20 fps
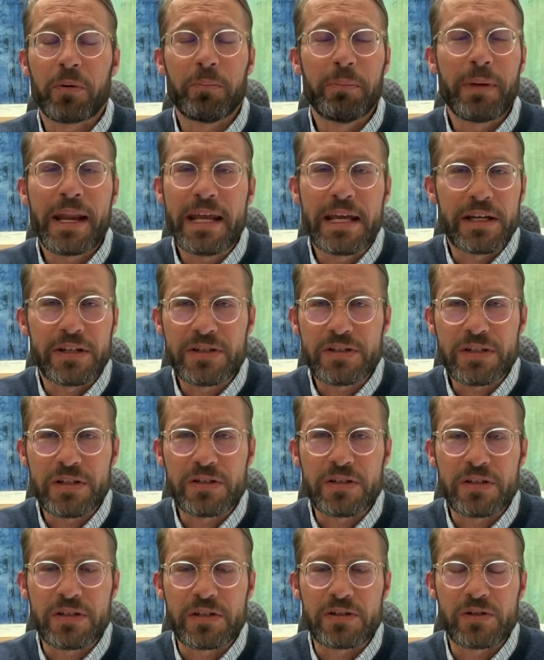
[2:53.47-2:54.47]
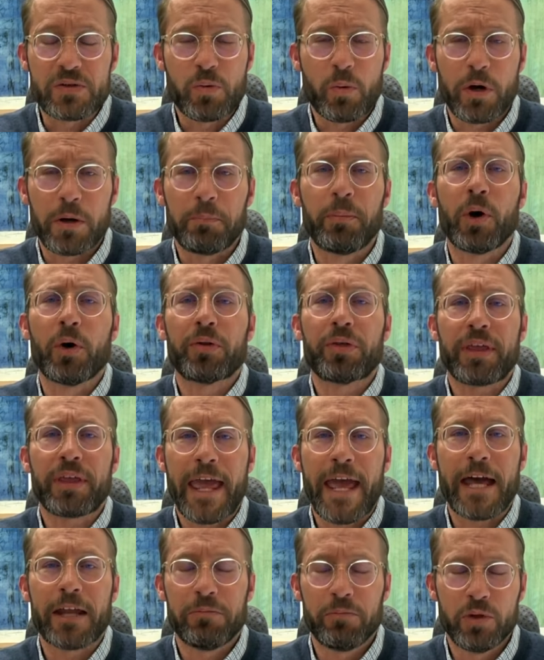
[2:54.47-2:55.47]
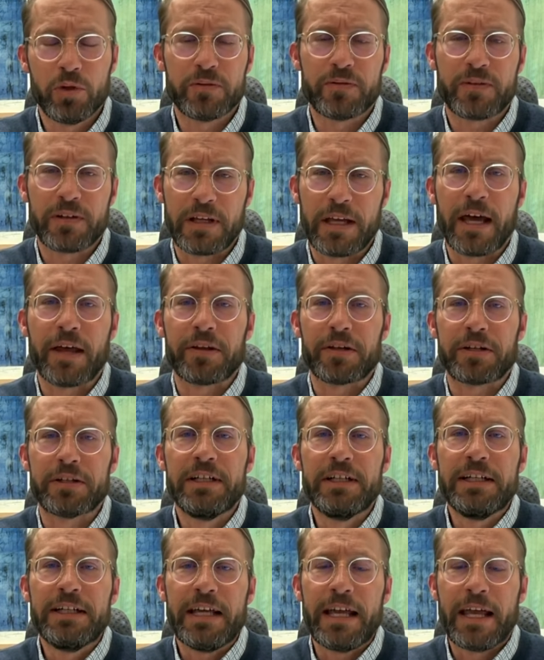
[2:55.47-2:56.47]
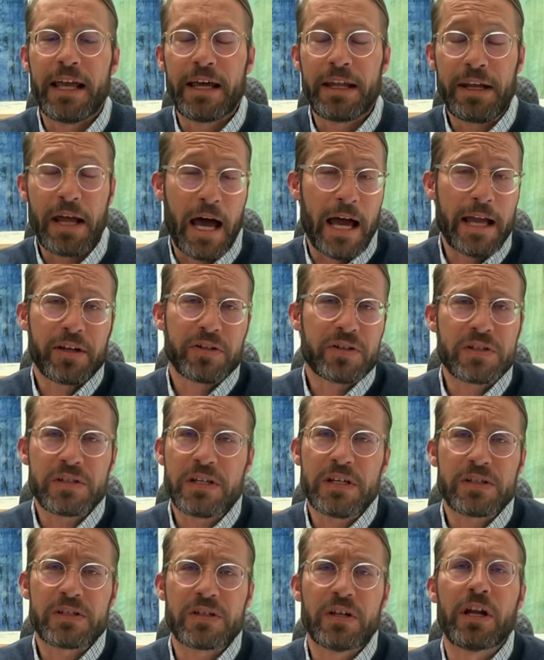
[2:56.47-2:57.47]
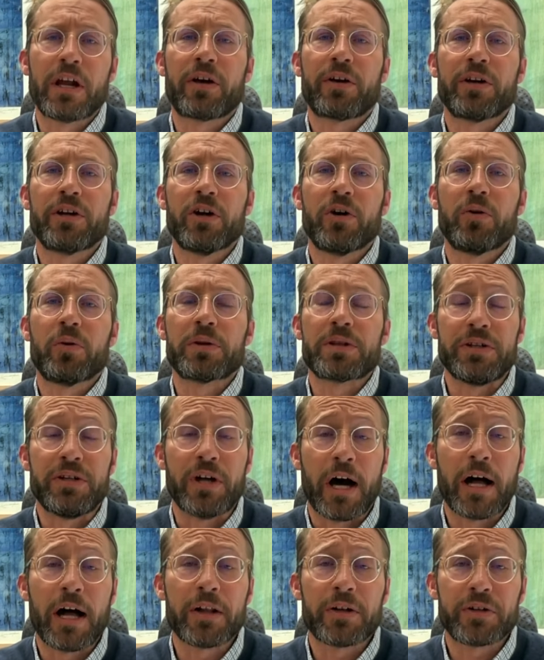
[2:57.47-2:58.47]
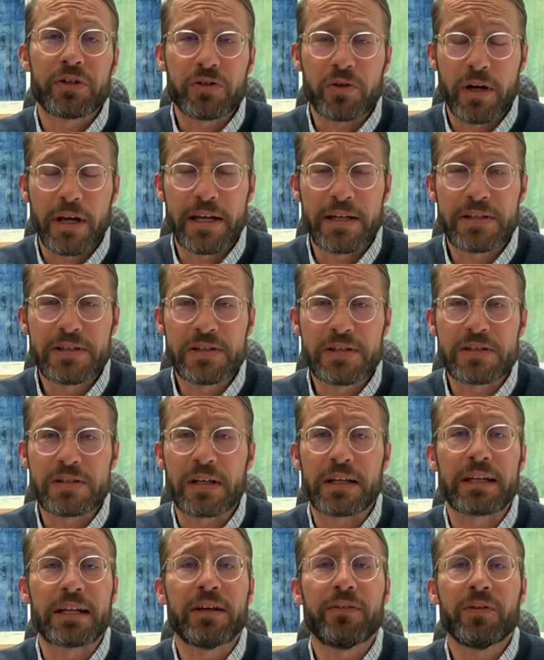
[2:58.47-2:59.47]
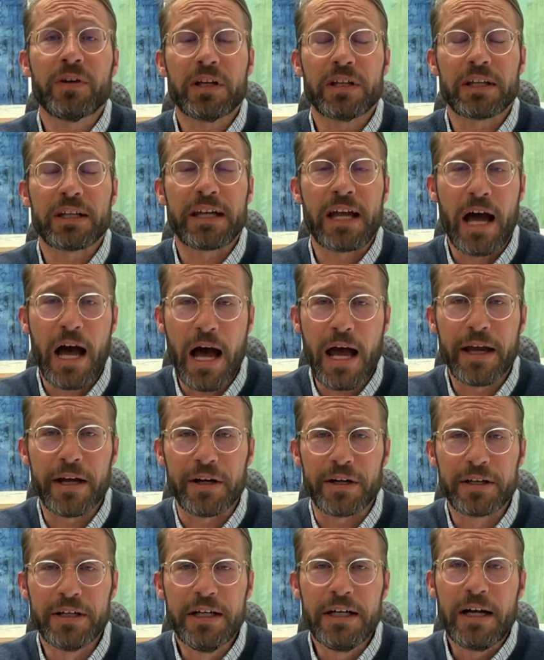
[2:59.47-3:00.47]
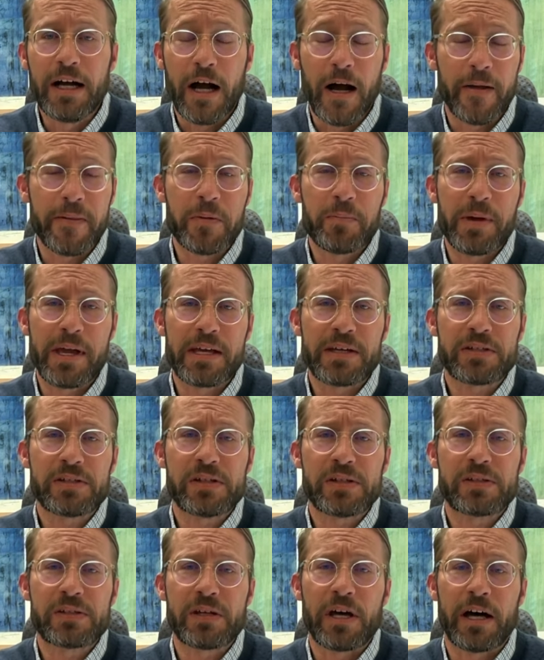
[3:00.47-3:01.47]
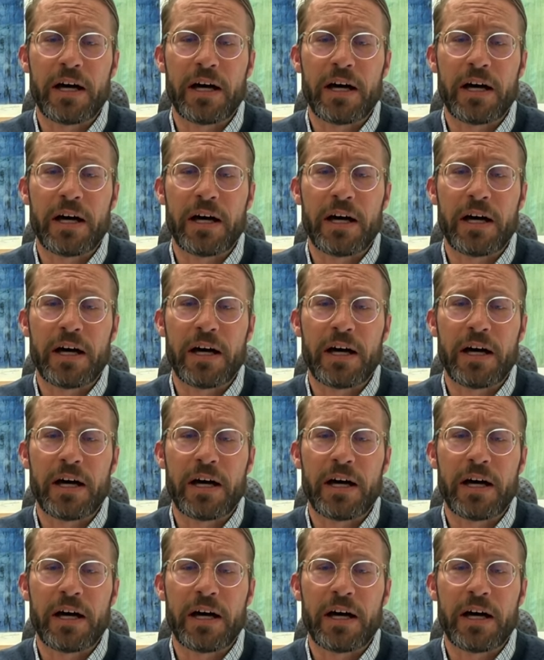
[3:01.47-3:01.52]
there are many instances where both can move together. And I could see a scenario where the dollar trades significantly higher on the basis